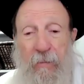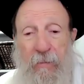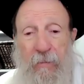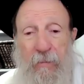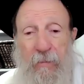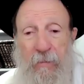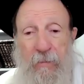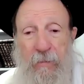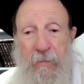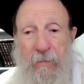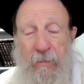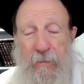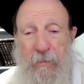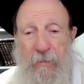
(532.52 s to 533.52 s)

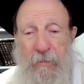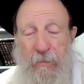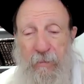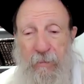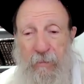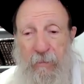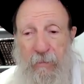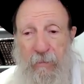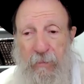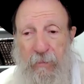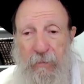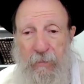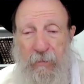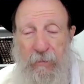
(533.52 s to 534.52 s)

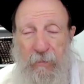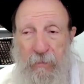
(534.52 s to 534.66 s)
Nothing is said.